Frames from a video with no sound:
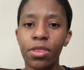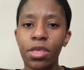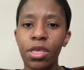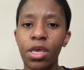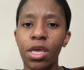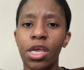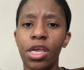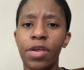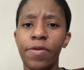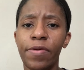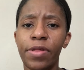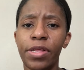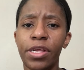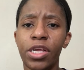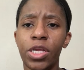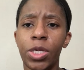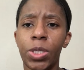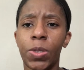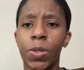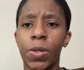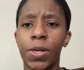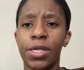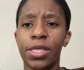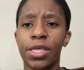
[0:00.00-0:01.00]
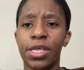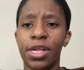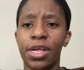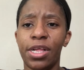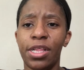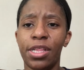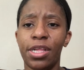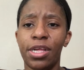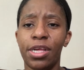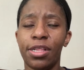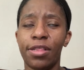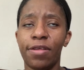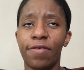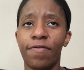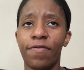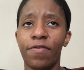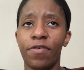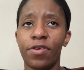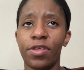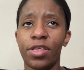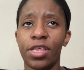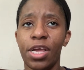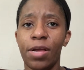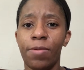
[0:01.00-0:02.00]
He really enjoys it. I think the
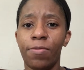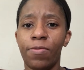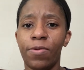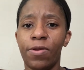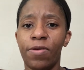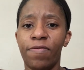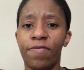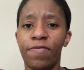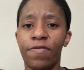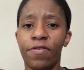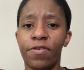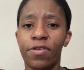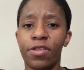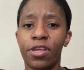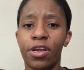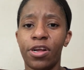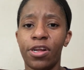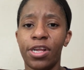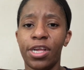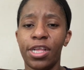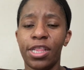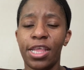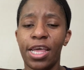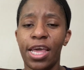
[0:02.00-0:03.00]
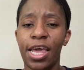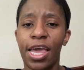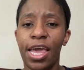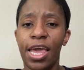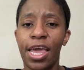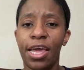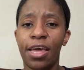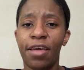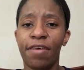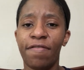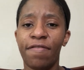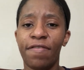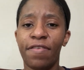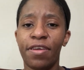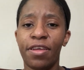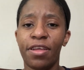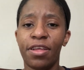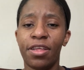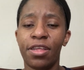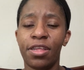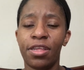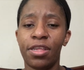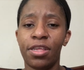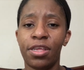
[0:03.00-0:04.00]
first time when he first started getting the hang of it,
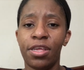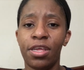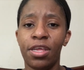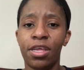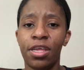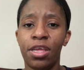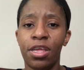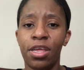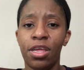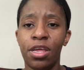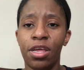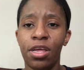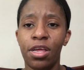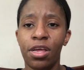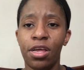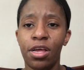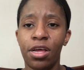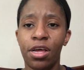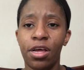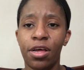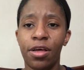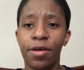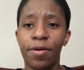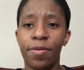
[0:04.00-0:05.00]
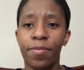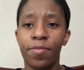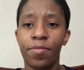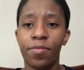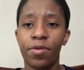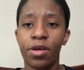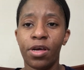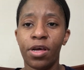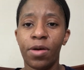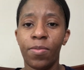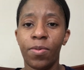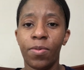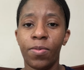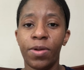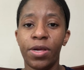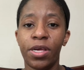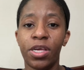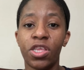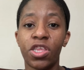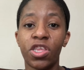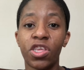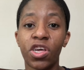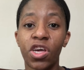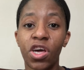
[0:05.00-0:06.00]
a couple
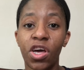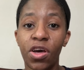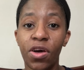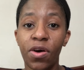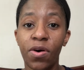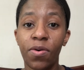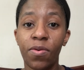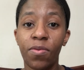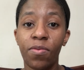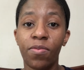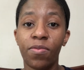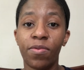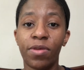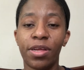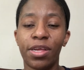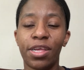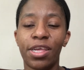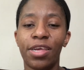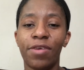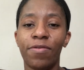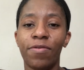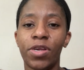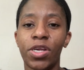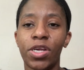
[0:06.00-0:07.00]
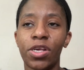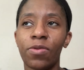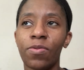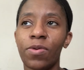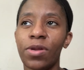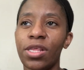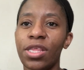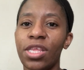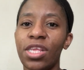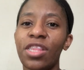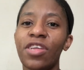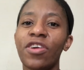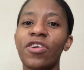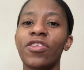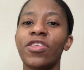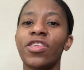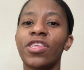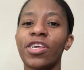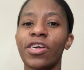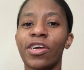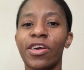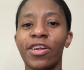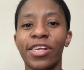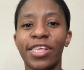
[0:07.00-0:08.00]
weeks ago, like, he would just want to sit there and
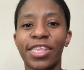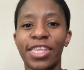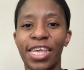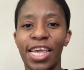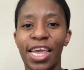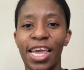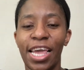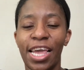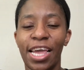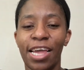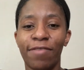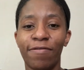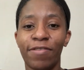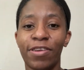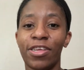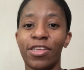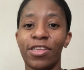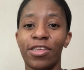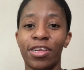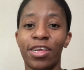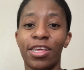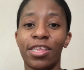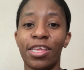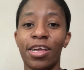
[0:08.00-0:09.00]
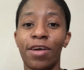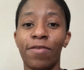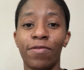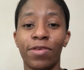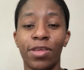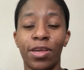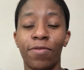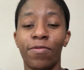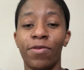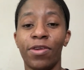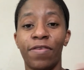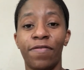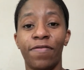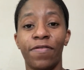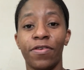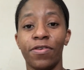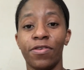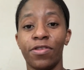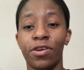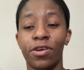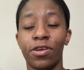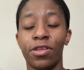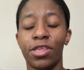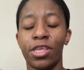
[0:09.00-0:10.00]
suck on his hand because that was like when he first
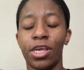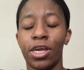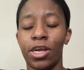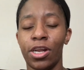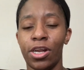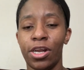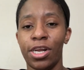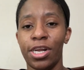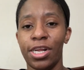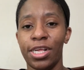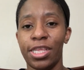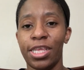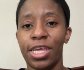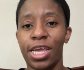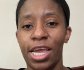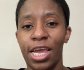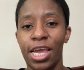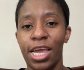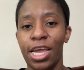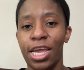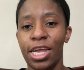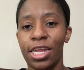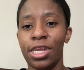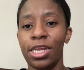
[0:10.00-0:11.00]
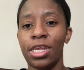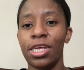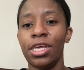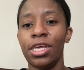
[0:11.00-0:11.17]
started sucking on his hand.